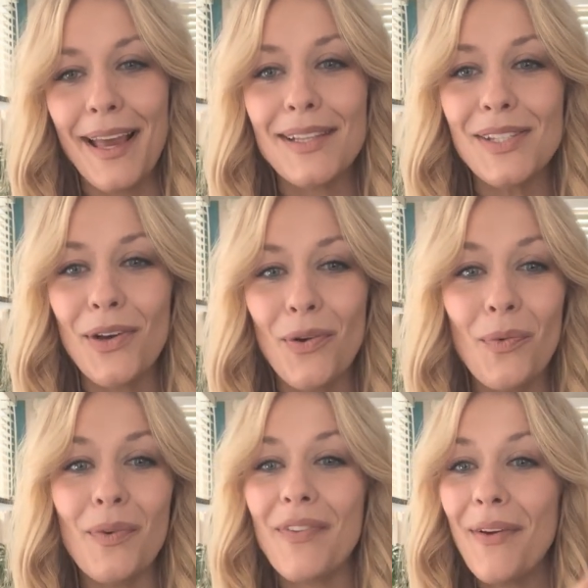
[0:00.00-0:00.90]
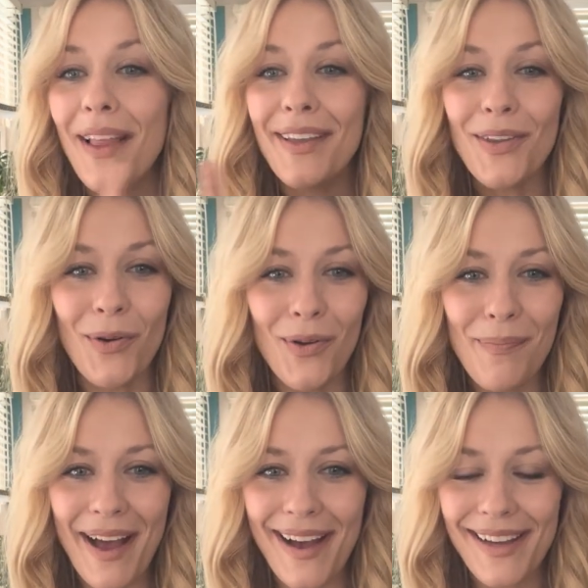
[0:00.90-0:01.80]
And so we've outlined the whole
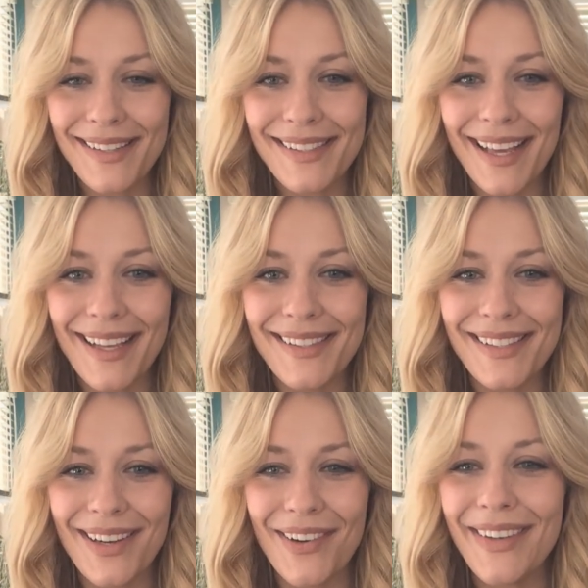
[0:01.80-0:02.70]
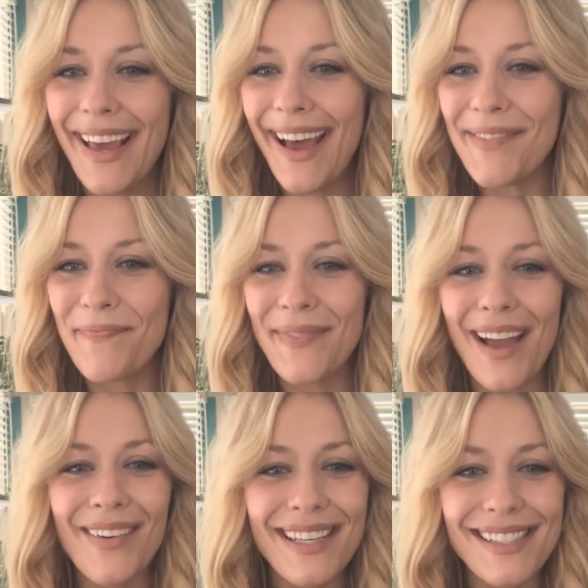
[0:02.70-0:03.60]
box. And so yeah,
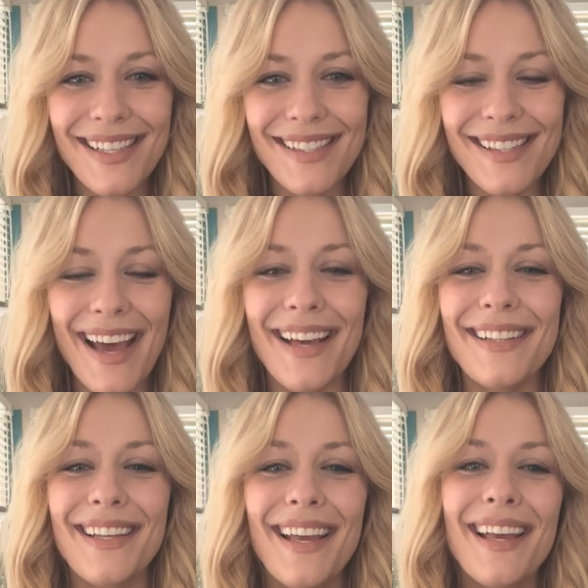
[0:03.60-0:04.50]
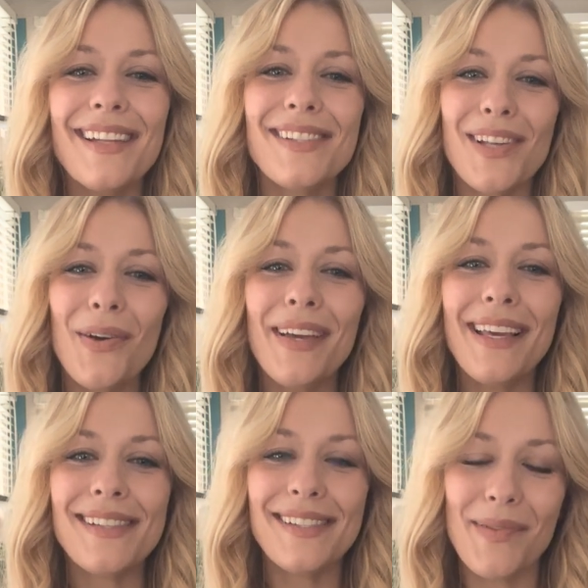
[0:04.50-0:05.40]
how easy is that? So
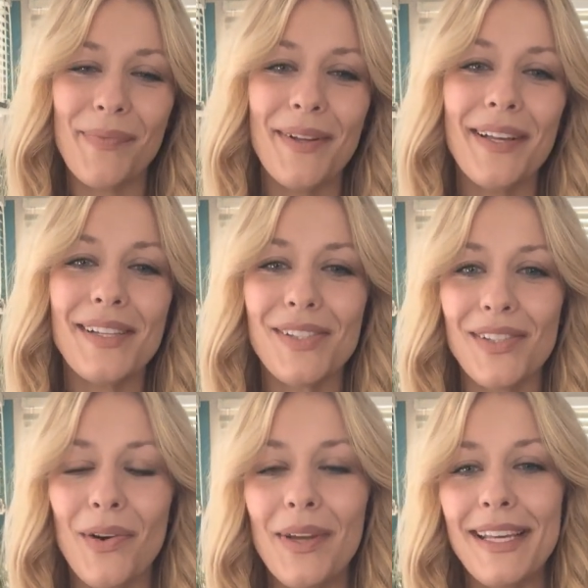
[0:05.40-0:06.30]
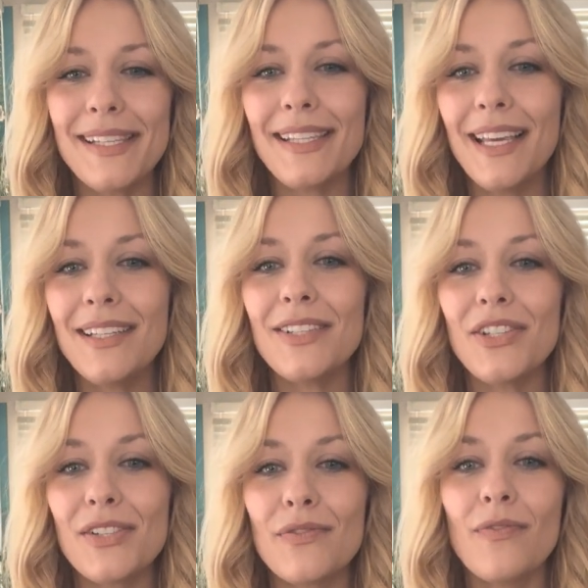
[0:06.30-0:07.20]
simple. It's so easy to
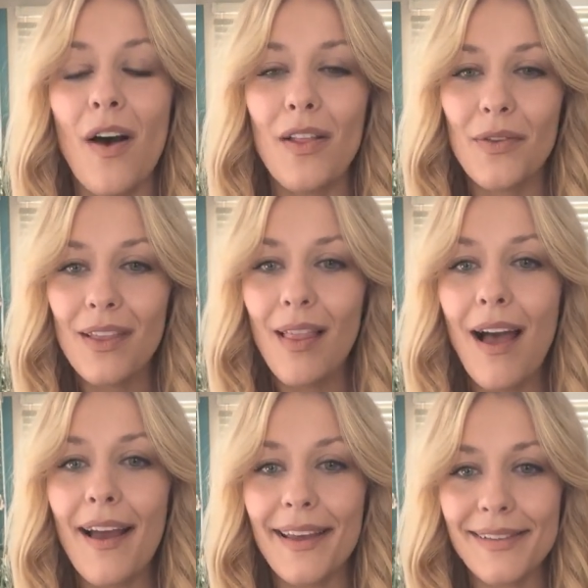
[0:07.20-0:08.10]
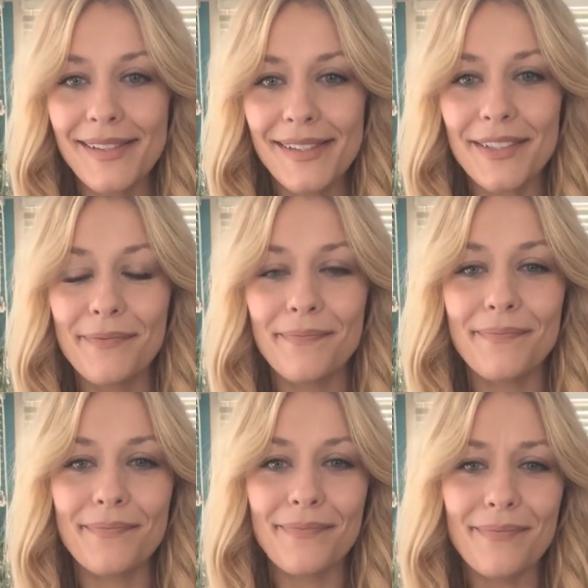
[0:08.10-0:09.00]
just follow the lines,
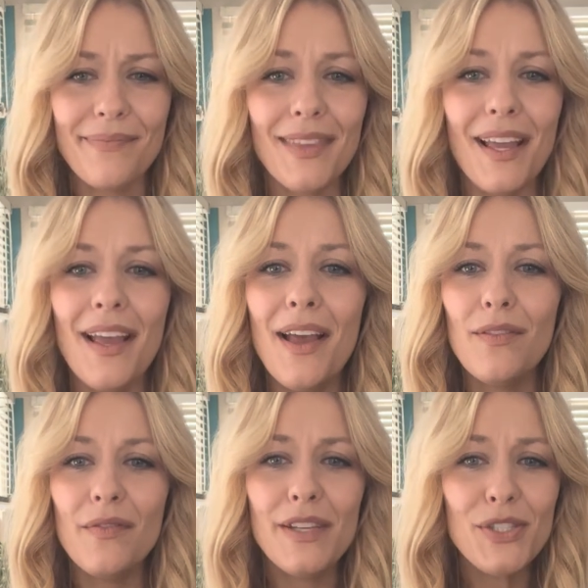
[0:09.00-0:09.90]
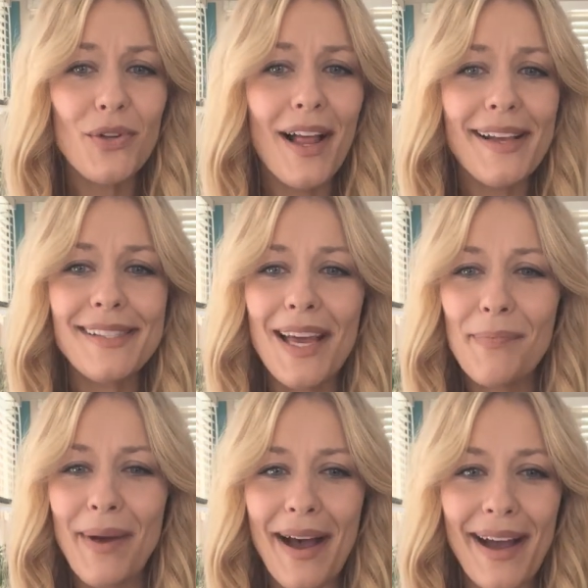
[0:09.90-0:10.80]
visualize
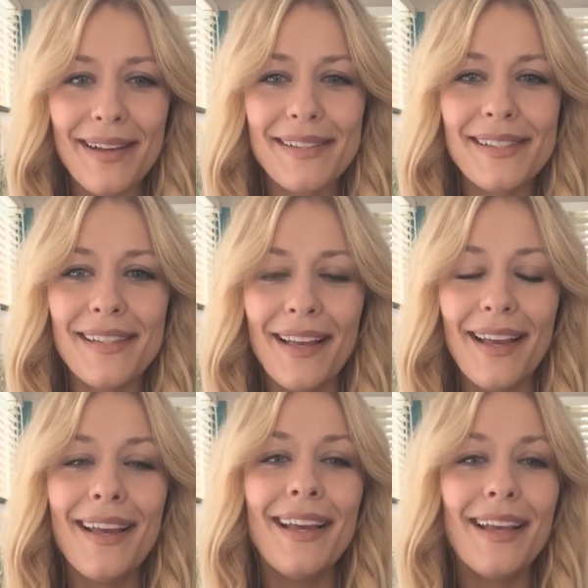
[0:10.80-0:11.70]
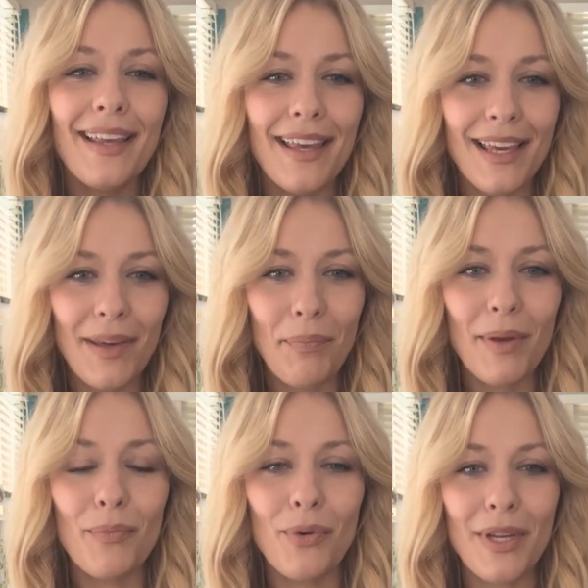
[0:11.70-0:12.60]
that box, keep
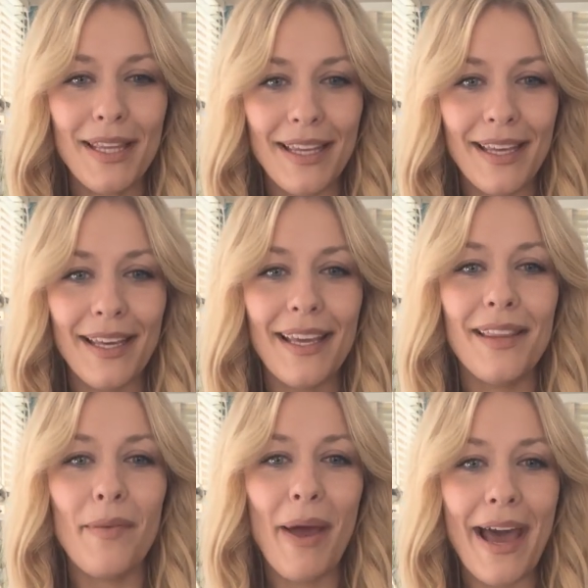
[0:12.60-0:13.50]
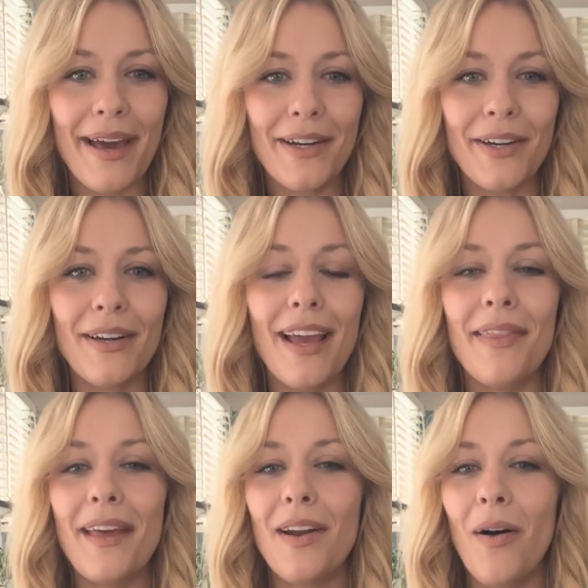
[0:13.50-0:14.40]
breathing in the pattern, and
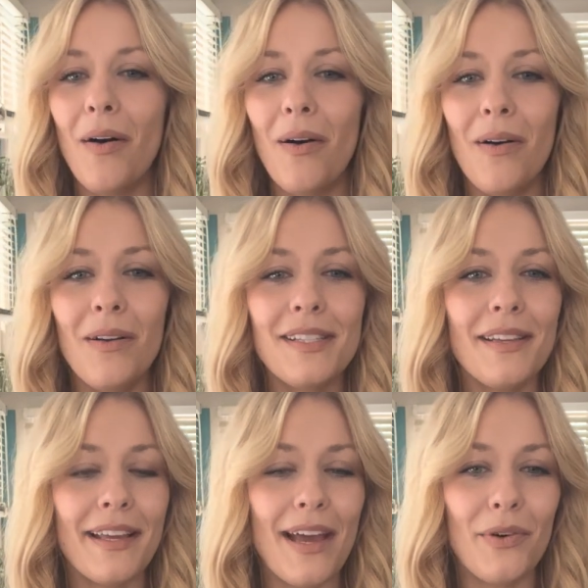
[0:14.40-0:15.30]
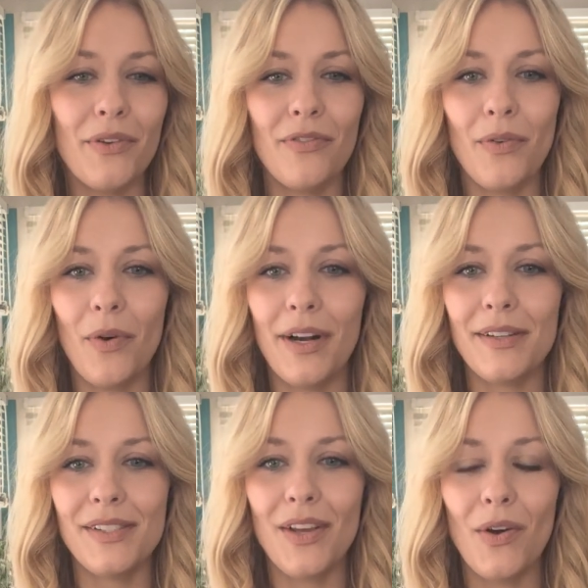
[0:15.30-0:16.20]
then all to the count of 4.
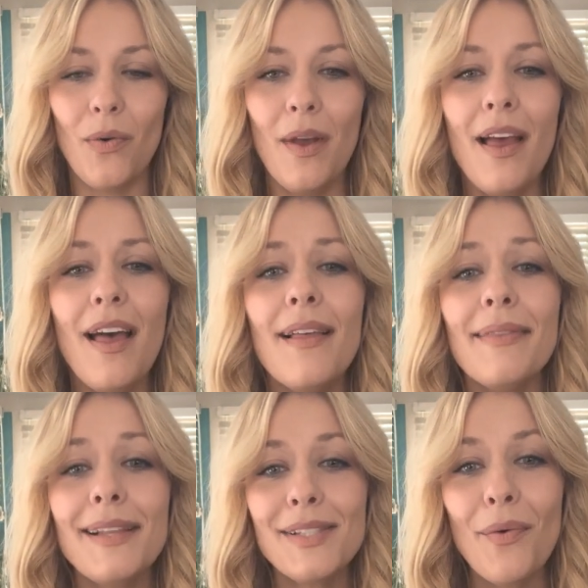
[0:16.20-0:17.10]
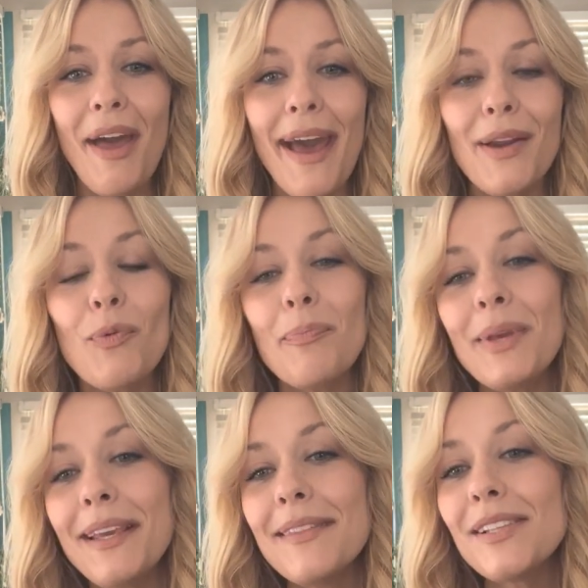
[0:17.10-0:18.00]
So let's go ahead,
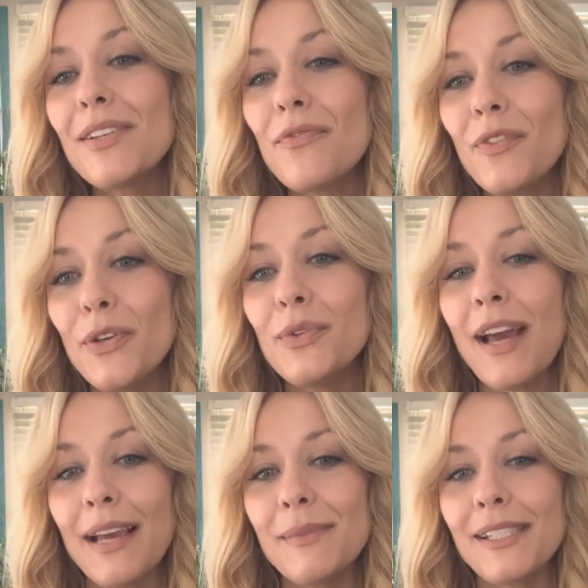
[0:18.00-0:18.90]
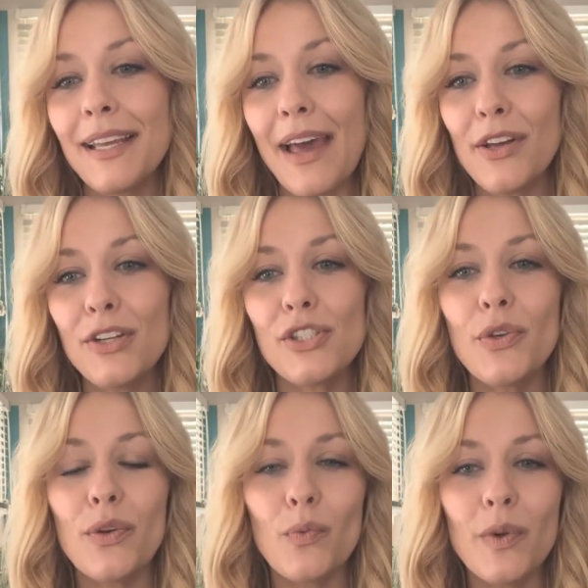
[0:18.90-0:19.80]
repeat this a few times together so you
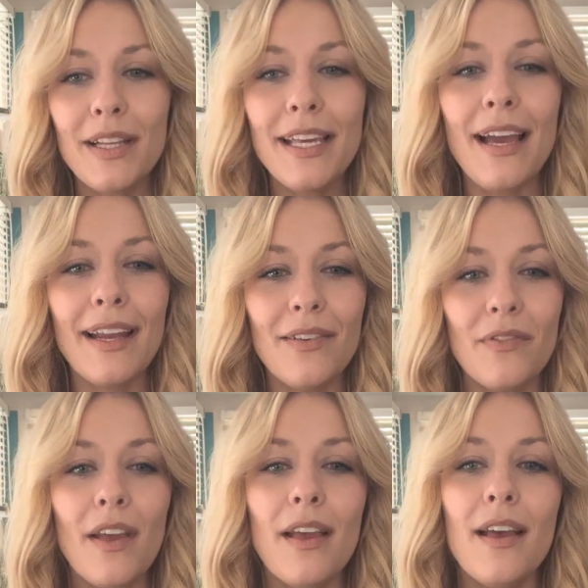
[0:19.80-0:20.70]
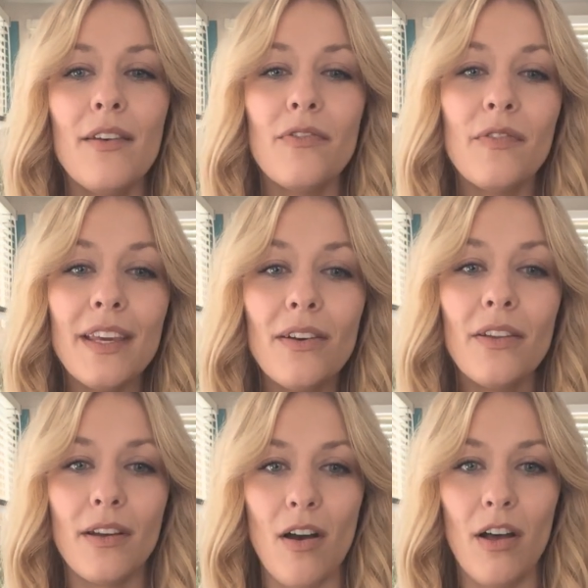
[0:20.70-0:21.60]
can really kind of feel
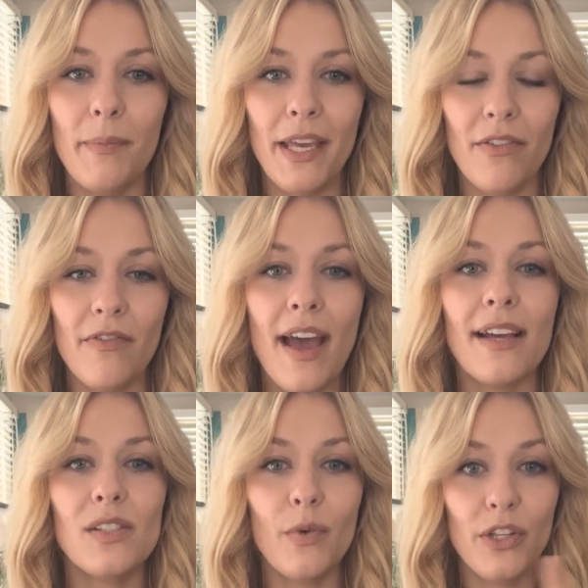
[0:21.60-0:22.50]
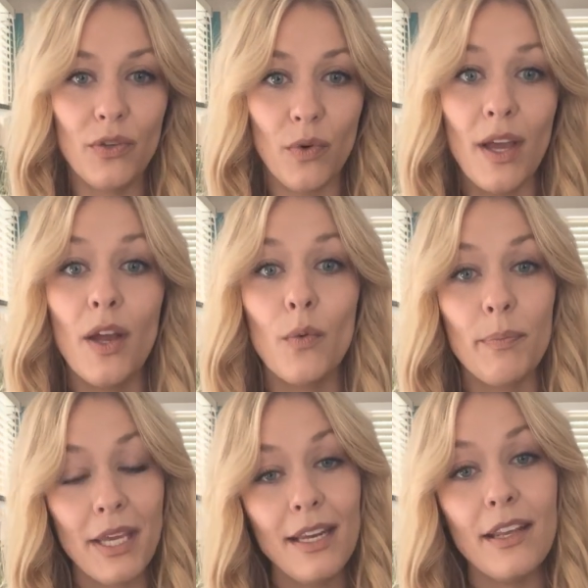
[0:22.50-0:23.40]
the calming effects when you
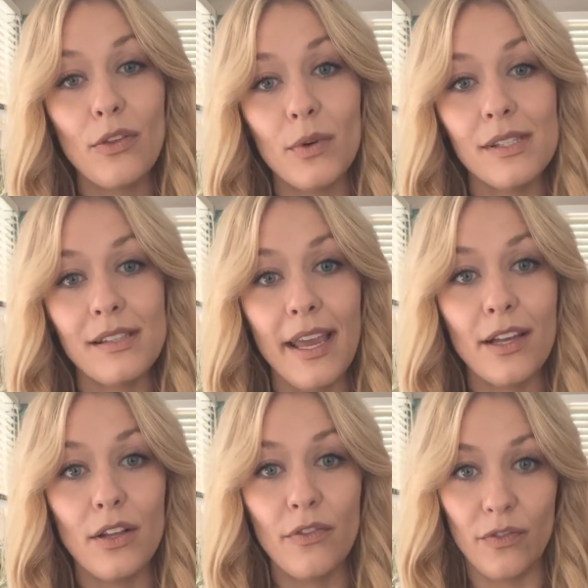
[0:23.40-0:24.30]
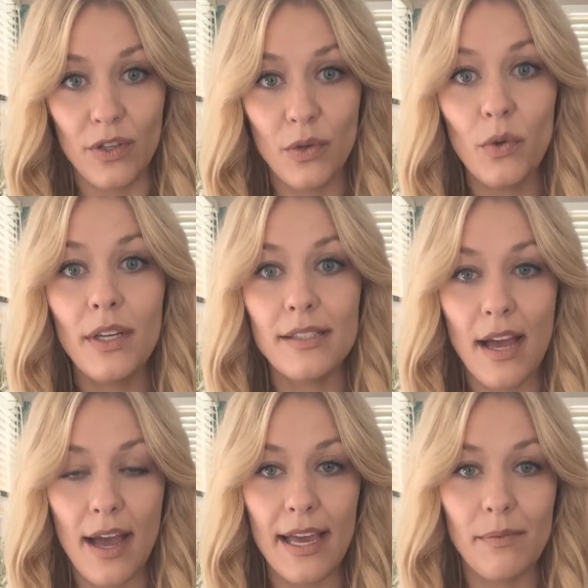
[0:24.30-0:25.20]
repeat it through a cycle a few
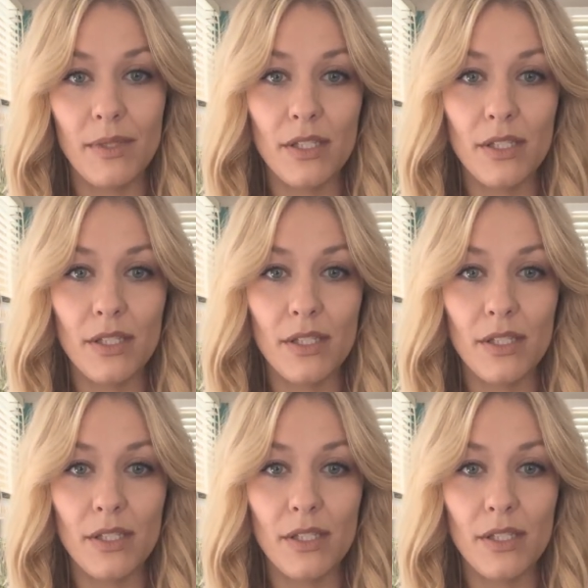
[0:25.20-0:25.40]
times.